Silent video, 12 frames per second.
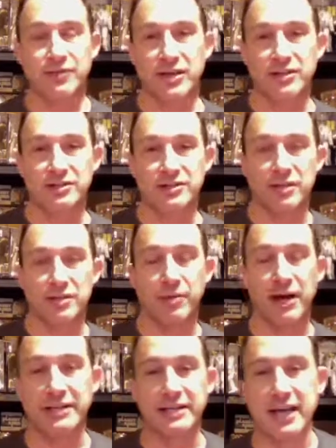And he's on
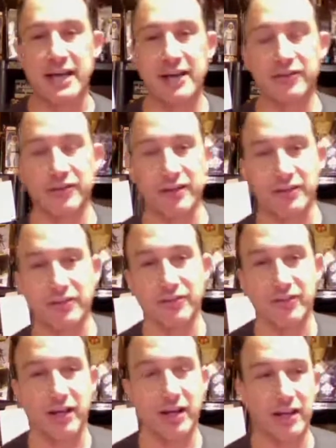podcast.
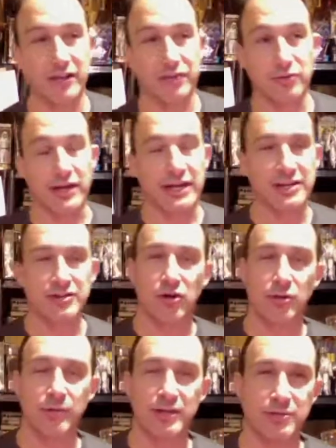It's great. It has a
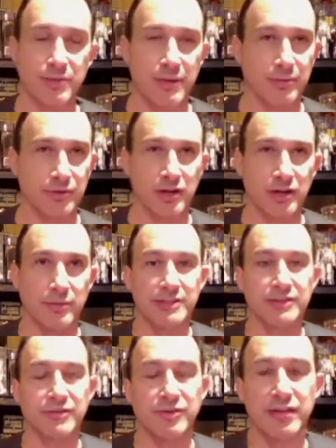whole bunch of people talking about
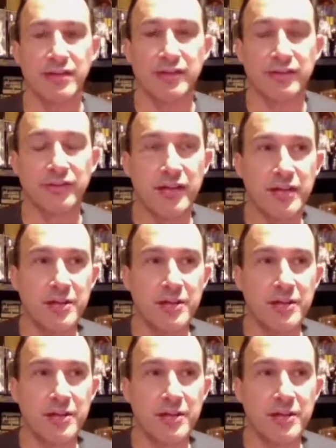different things.